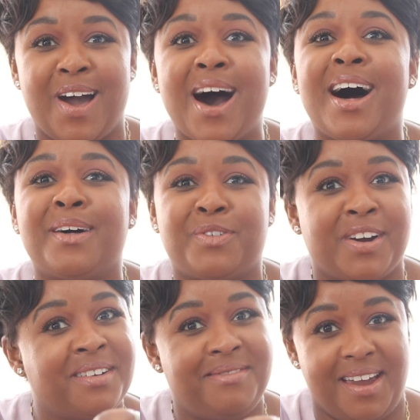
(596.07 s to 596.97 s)
call
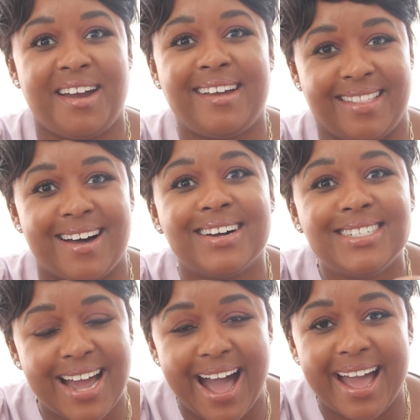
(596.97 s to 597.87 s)
for a very
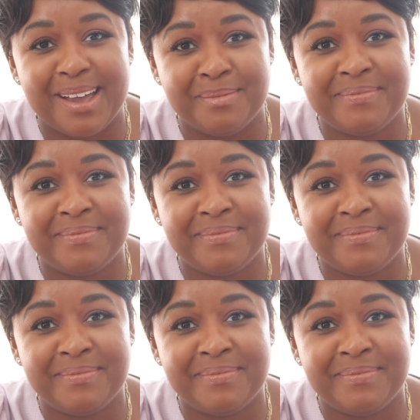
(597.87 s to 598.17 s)
long time,